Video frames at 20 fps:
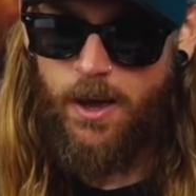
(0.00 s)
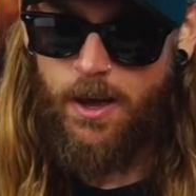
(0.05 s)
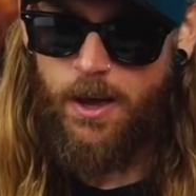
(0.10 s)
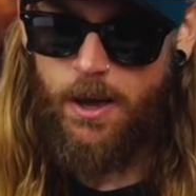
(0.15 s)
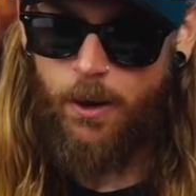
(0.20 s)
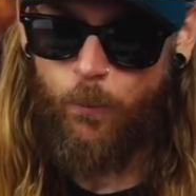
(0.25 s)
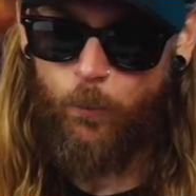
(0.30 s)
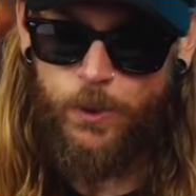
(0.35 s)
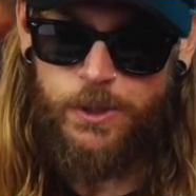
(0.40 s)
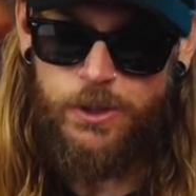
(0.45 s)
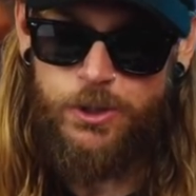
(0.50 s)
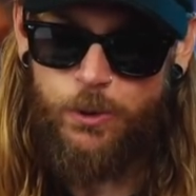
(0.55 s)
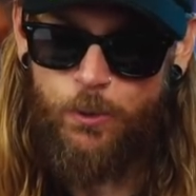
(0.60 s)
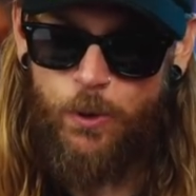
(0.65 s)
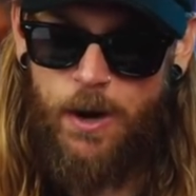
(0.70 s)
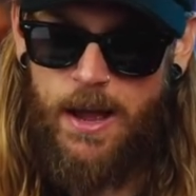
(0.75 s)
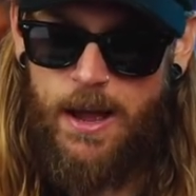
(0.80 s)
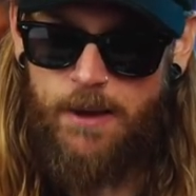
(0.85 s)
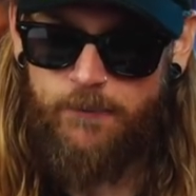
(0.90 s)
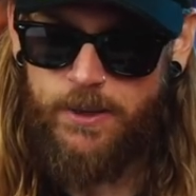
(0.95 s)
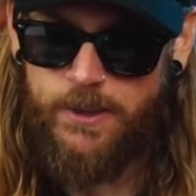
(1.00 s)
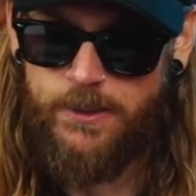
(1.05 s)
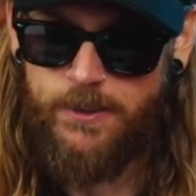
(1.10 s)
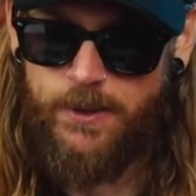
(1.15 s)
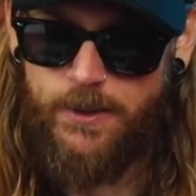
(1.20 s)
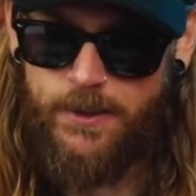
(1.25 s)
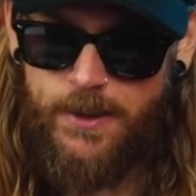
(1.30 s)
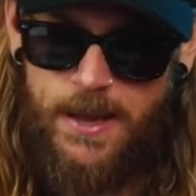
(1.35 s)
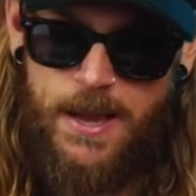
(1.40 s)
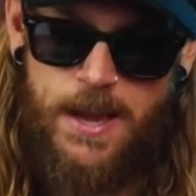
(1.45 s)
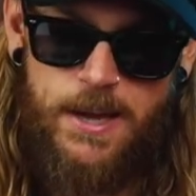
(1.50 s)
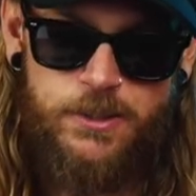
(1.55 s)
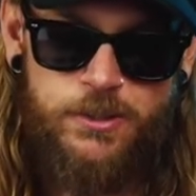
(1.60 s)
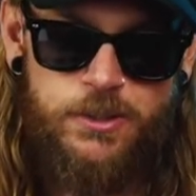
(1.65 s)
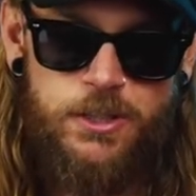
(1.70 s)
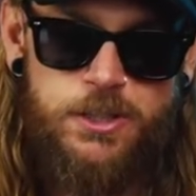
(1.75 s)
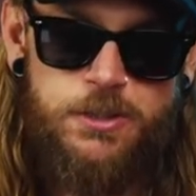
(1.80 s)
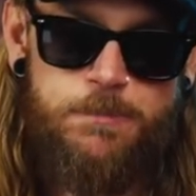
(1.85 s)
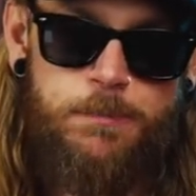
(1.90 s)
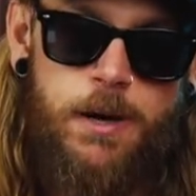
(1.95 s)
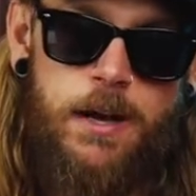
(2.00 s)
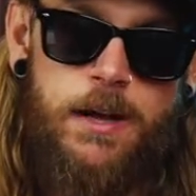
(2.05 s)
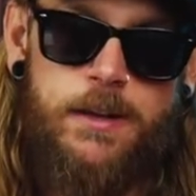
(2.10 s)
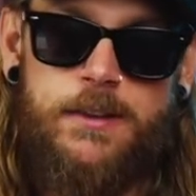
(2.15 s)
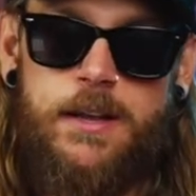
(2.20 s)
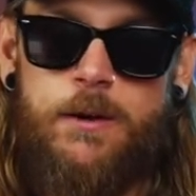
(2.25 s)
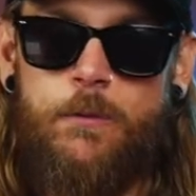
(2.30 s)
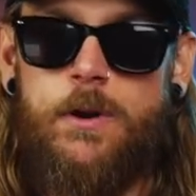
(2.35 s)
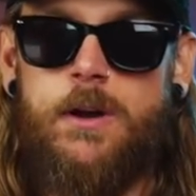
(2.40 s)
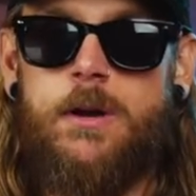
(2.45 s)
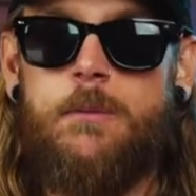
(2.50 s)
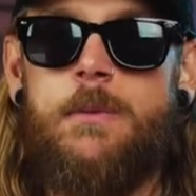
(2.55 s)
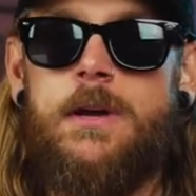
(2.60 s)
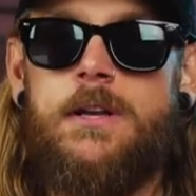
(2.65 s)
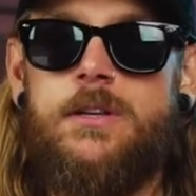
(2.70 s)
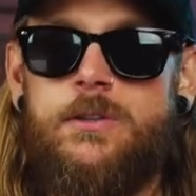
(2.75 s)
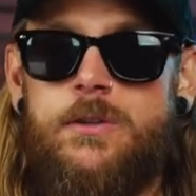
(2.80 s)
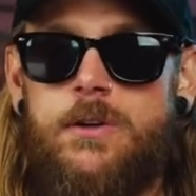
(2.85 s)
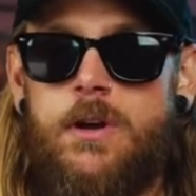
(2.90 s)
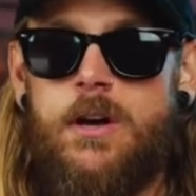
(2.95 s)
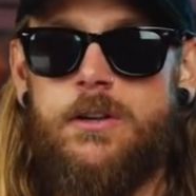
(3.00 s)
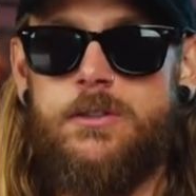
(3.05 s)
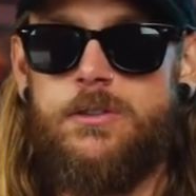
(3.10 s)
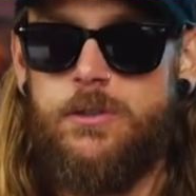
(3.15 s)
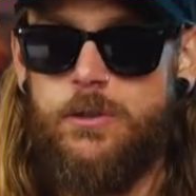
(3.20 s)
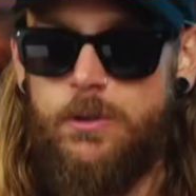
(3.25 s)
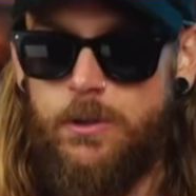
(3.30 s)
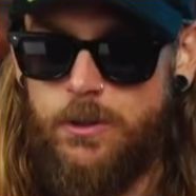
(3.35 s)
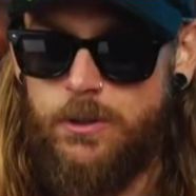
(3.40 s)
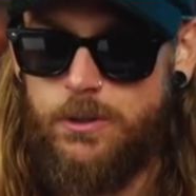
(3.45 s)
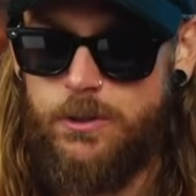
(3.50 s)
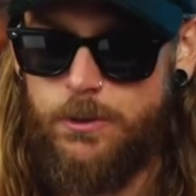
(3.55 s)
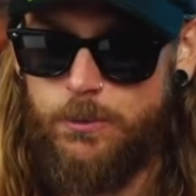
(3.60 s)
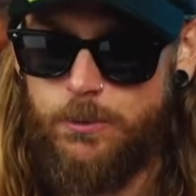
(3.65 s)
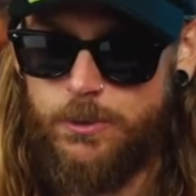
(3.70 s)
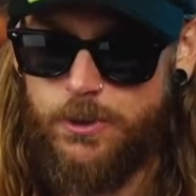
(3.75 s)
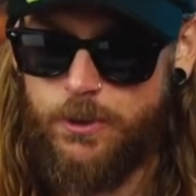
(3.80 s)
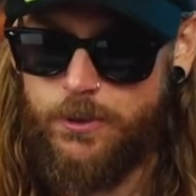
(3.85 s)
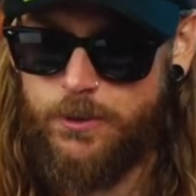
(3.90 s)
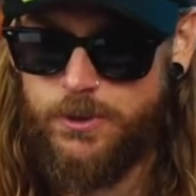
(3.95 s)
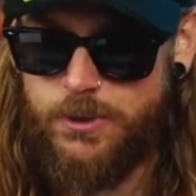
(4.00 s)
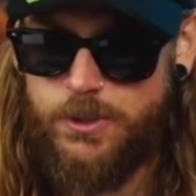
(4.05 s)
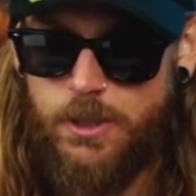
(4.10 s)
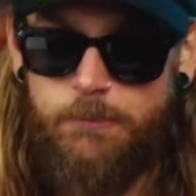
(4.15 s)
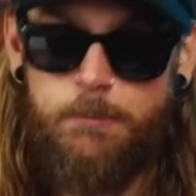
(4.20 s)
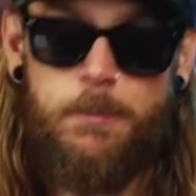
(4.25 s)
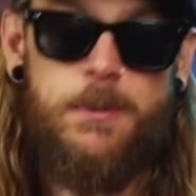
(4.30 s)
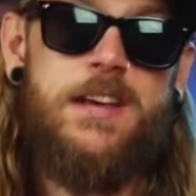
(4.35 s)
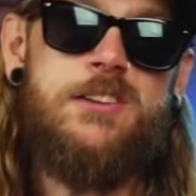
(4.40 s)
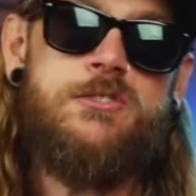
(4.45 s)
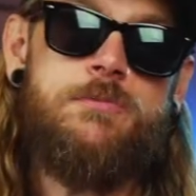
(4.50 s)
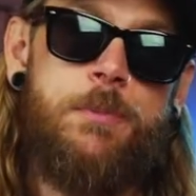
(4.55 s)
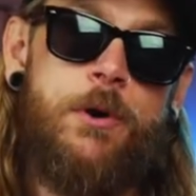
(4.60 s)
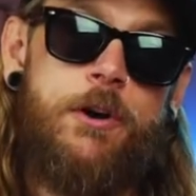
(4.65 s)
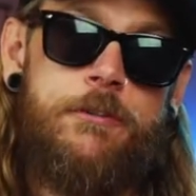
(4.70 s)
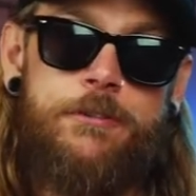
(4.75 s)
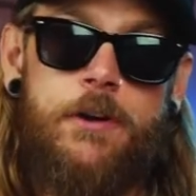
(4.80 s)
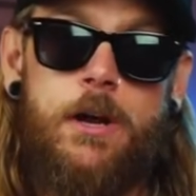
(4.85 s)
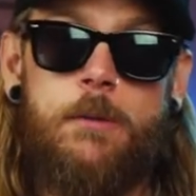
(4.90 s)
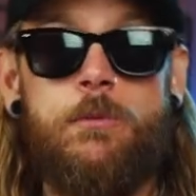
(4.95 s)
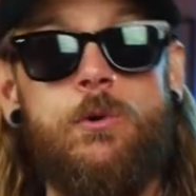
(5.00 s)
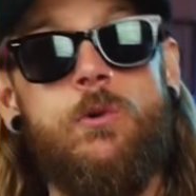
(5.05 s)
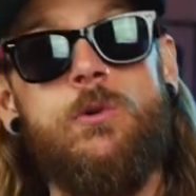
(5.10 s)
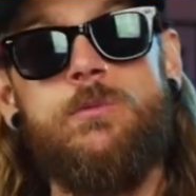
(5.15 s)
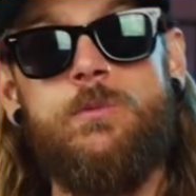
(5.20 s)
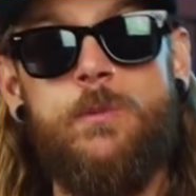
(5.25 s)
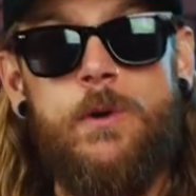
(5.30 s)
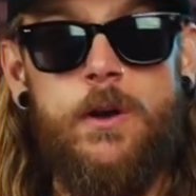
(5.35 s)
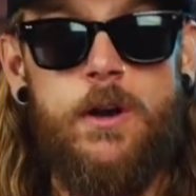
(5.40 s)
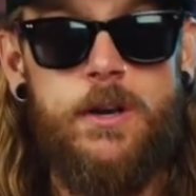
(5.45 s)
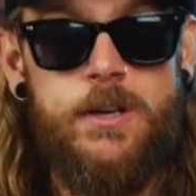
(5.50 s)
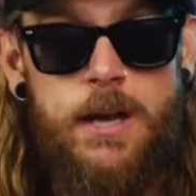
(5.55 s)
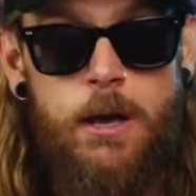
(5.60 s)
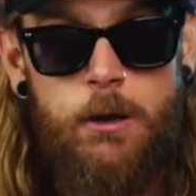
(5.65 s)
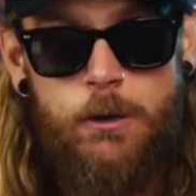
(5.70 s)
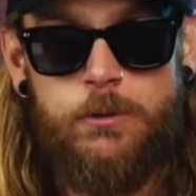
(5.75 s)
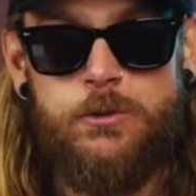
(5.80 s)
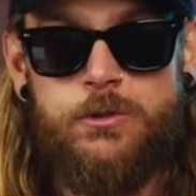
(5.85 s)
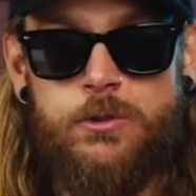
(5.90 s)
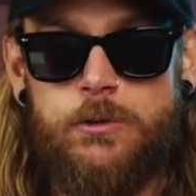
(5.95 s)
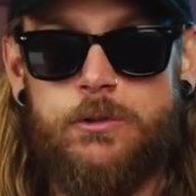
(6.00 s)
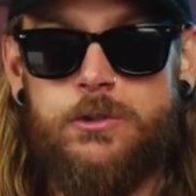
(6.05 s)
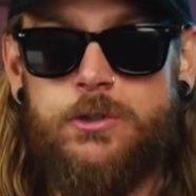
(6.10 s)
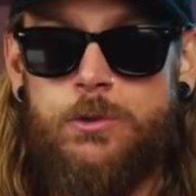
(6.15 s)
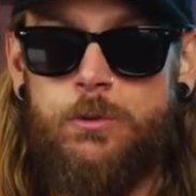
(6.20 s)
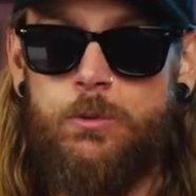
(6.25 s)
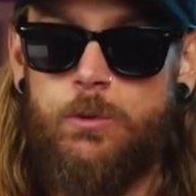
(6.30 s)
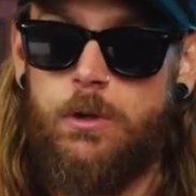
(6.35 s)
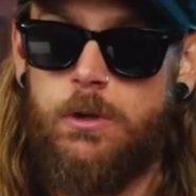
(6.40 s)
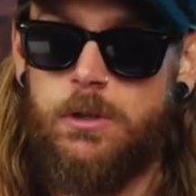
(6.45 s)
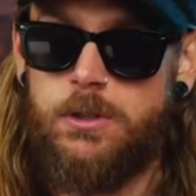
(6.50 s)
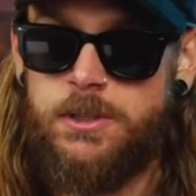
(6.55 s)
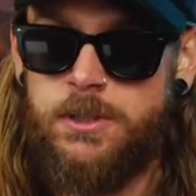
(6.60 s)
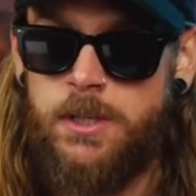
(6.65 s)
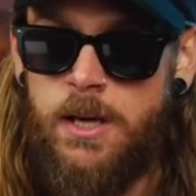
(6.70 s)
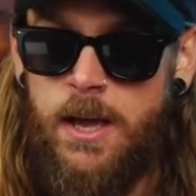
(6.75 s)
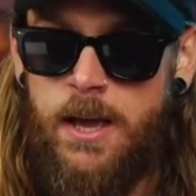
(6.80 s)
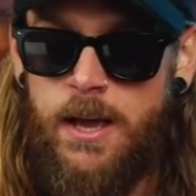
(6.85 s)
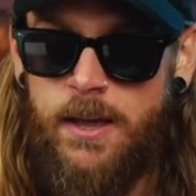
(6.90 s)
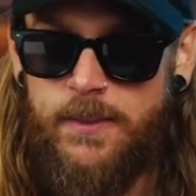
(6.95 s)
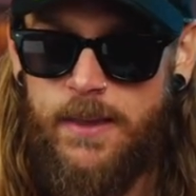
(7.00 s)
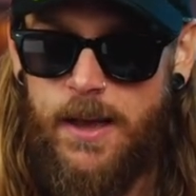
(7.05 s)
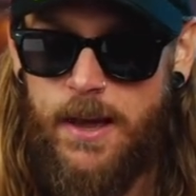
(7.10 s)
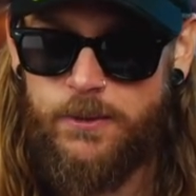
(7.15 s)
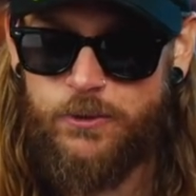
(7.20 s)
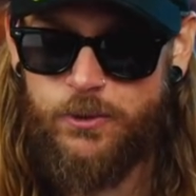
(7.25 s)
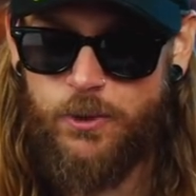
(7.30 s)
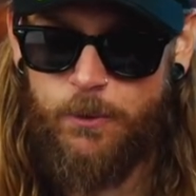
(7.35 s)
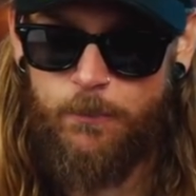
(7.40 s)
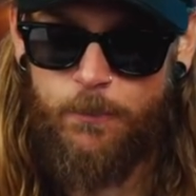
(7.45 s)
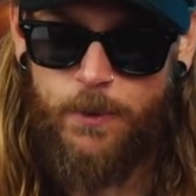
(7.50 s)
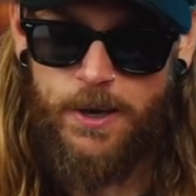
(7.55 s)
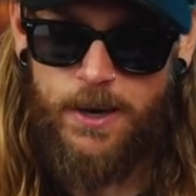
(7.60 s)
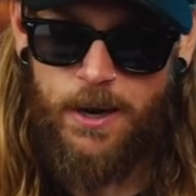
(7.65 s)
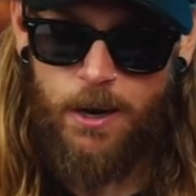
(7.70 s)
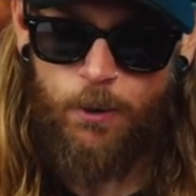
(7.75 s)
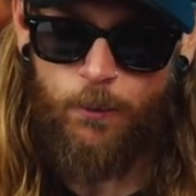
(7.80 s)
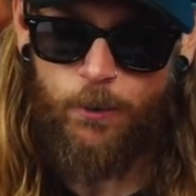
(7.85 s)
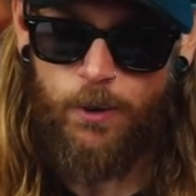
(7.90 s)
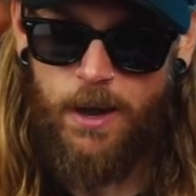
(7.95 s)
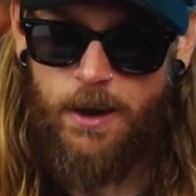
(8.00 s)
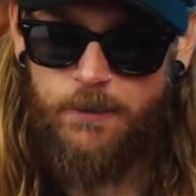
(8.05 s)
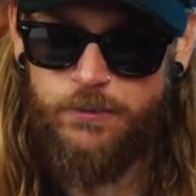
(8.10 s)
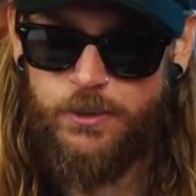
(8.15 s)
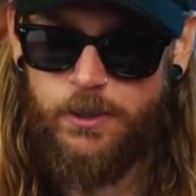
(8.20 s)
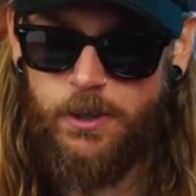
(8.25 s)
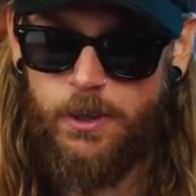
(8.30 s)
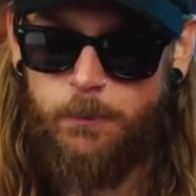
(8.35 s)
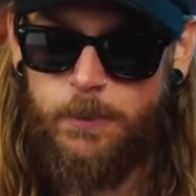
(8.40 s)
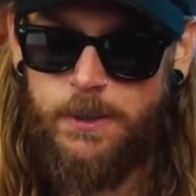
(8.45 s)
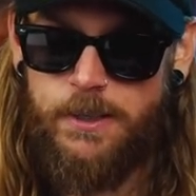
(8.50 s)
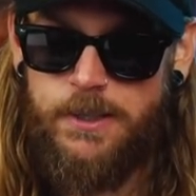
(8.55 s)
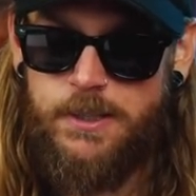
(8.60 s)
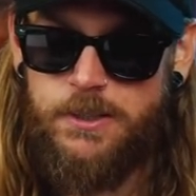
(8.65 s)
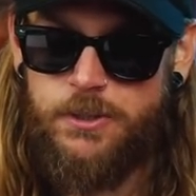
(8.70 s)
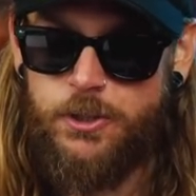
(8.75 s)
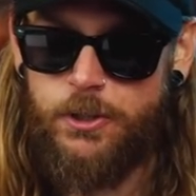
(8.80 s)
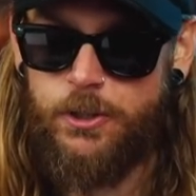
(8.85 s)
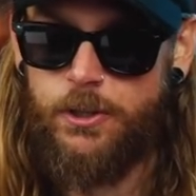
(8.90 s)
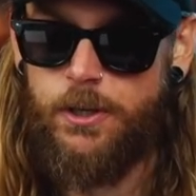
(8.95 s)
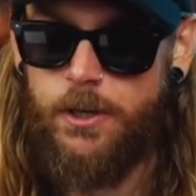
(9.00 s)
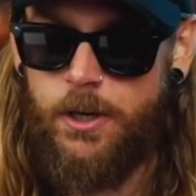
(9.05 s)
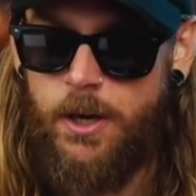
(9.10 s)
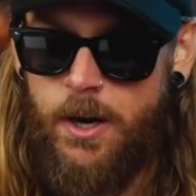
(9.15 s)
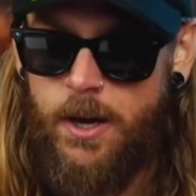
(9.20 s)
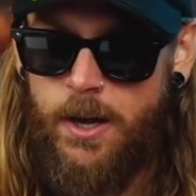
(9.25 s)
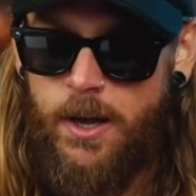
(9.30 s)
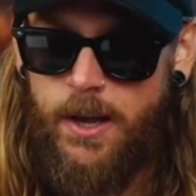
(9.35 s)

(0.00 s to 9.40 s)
Uh, we do have internet access, but they recommend you not to do certain stuff, but that's perfect because we're gonna download some tools that's gonna make our lives a little bit easier.